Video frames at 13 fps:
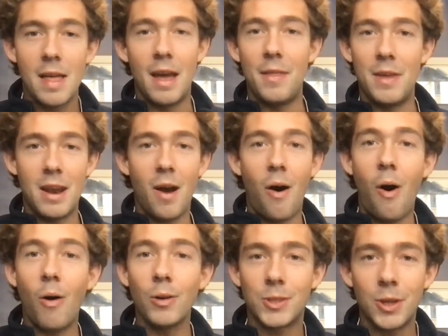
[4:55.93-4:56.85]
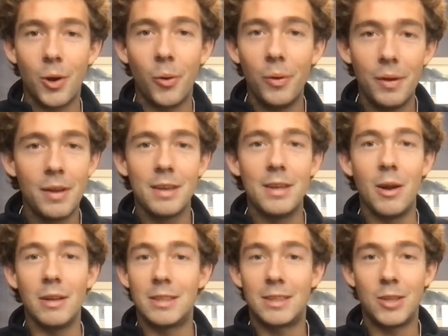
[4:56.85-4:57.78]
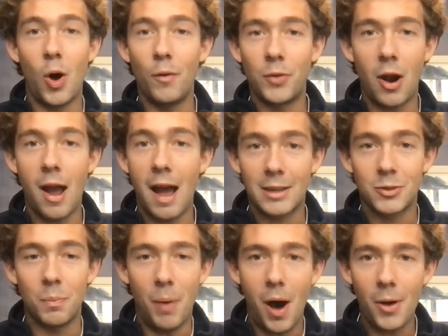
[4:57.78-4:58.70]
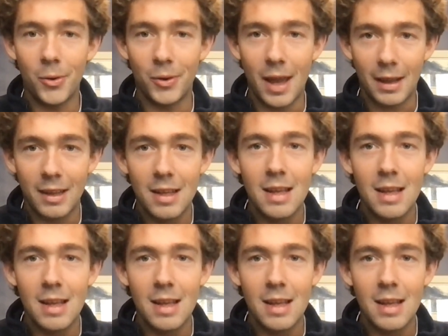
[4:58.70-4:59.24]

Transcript: and then it also, you know, it solved our actual bottleneck.